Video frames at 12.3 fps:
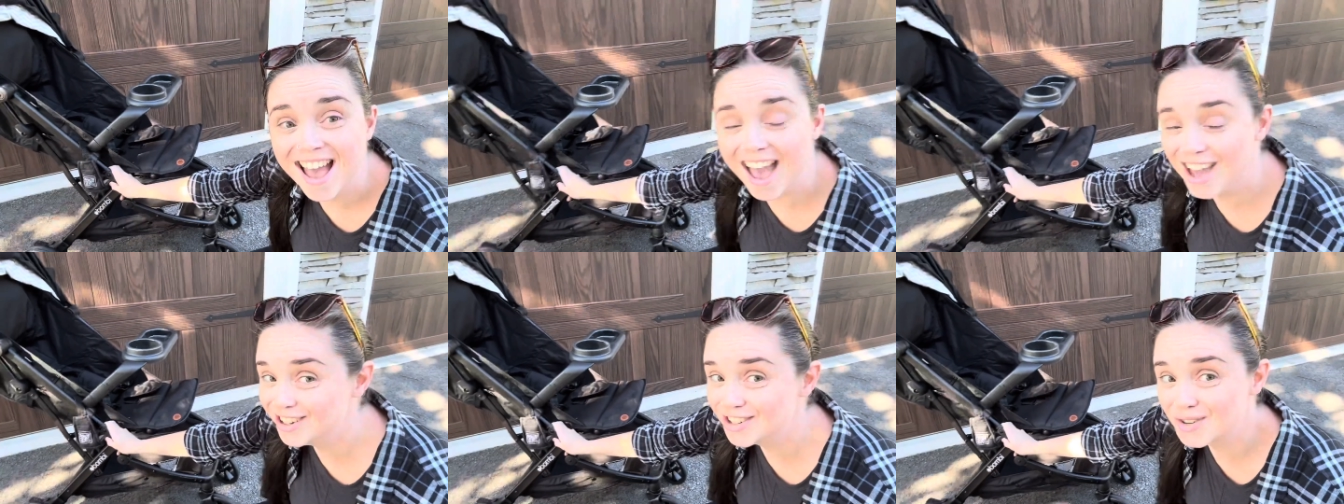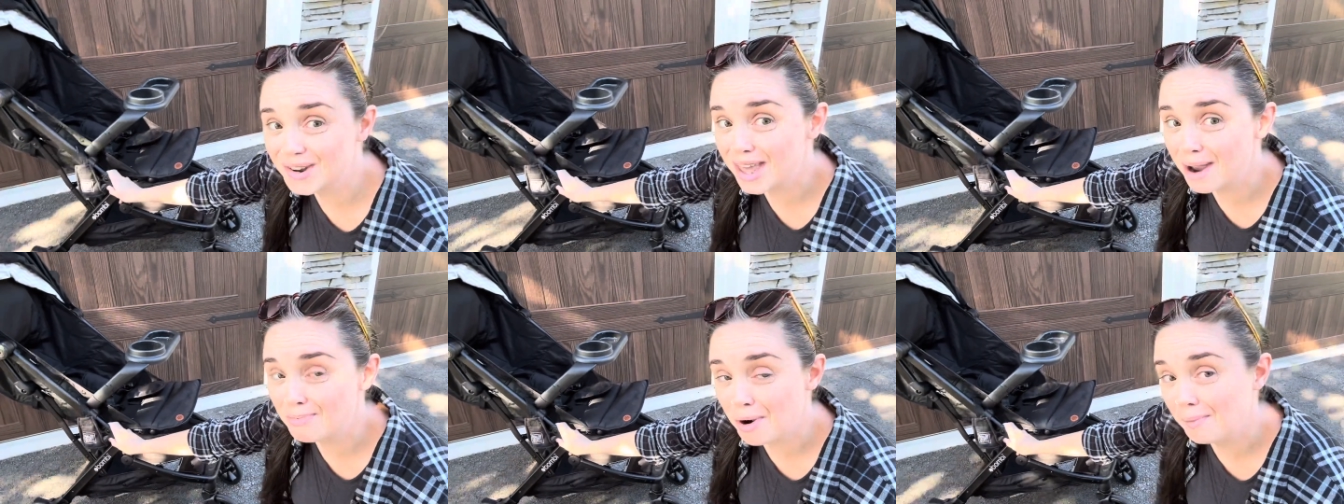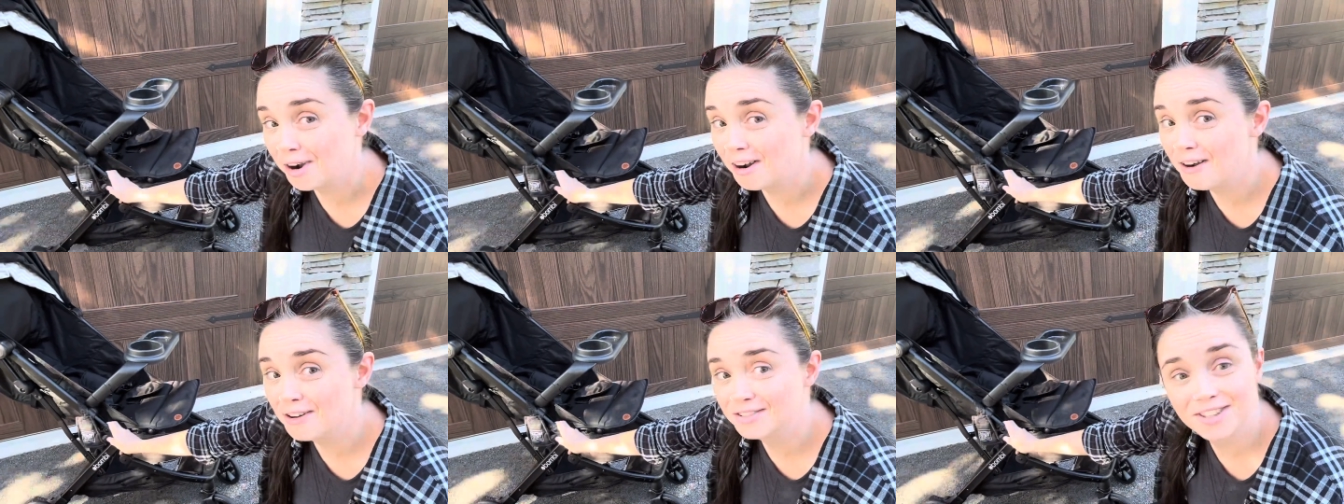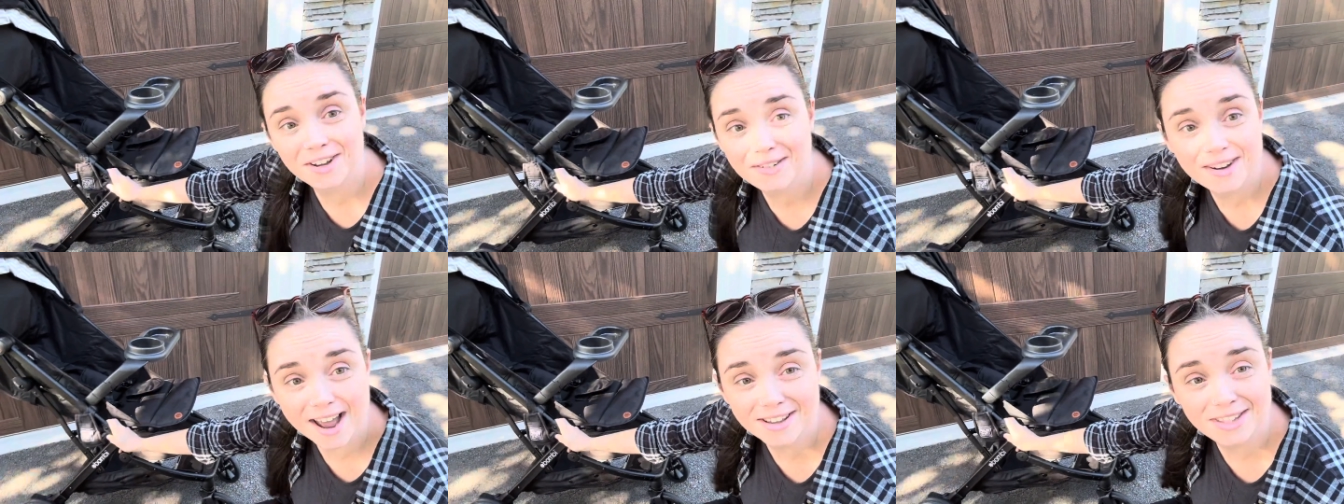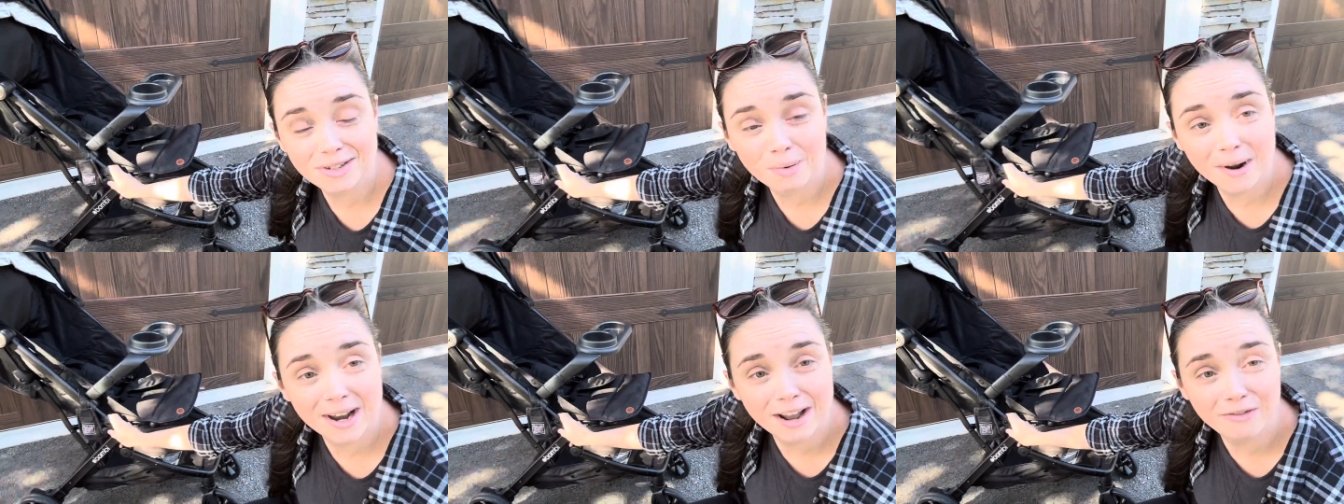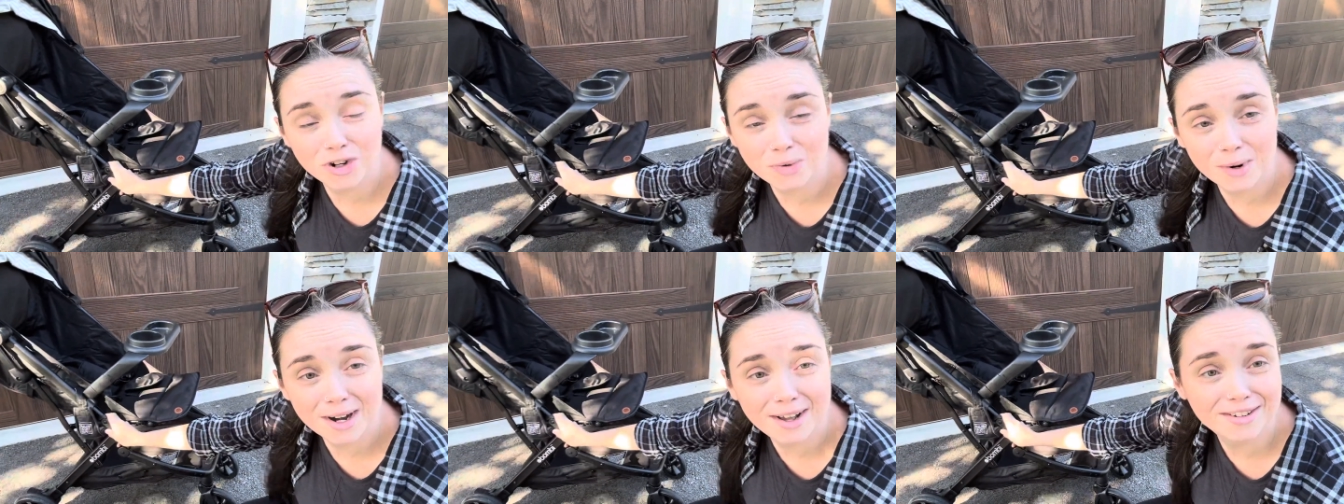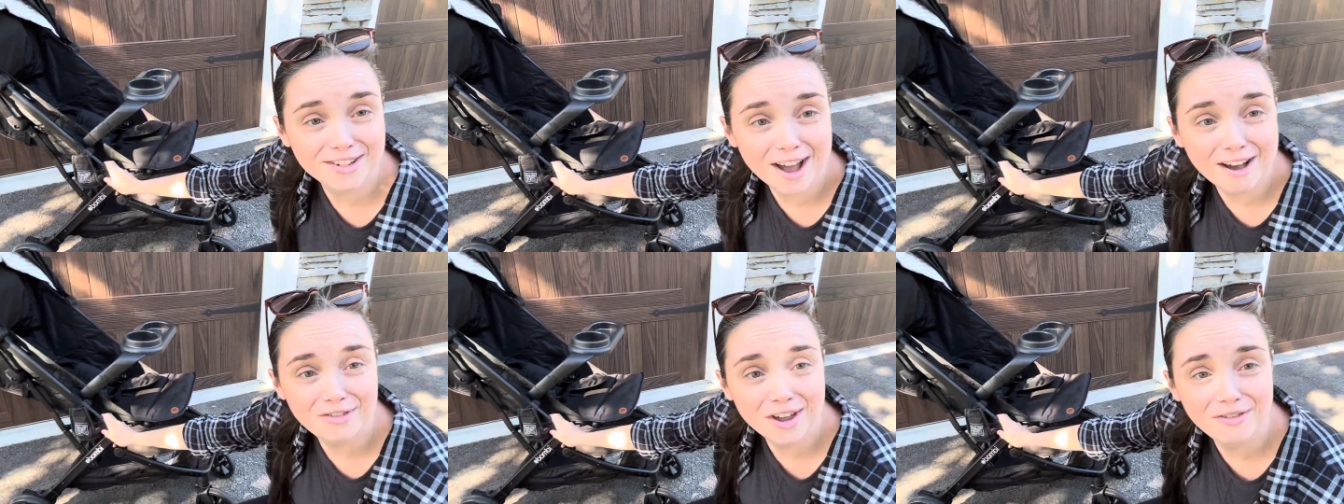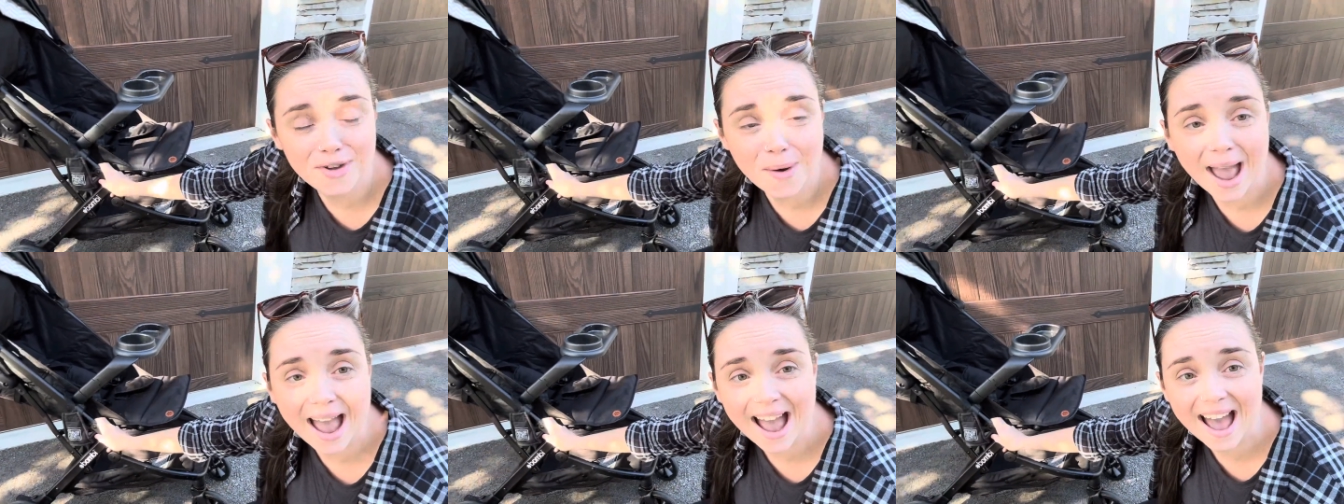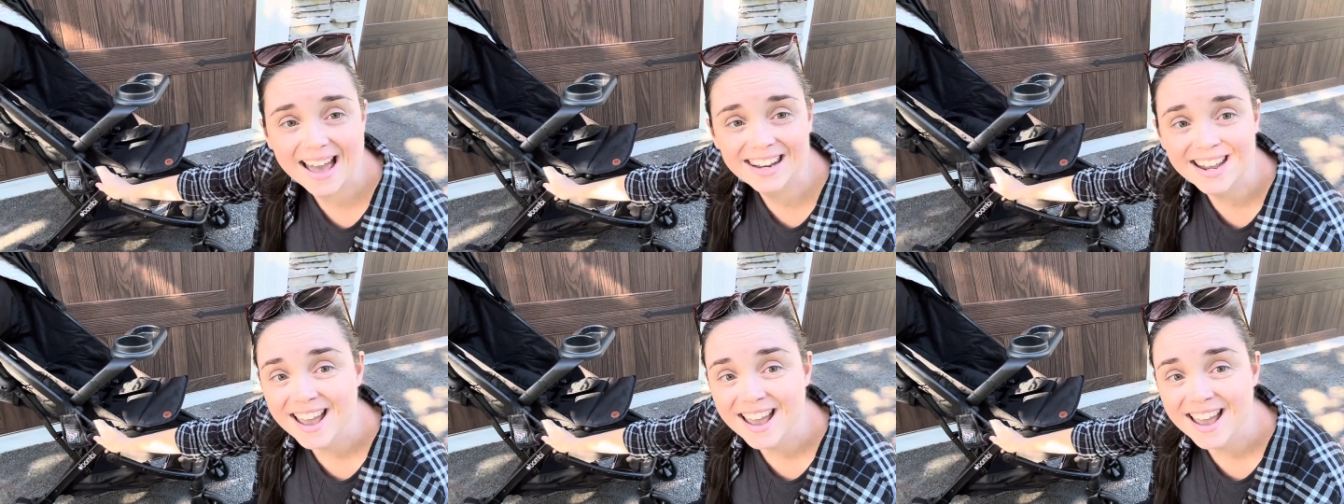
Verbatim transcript: And enjoy that promo code. So Nest20 for $20 off if you add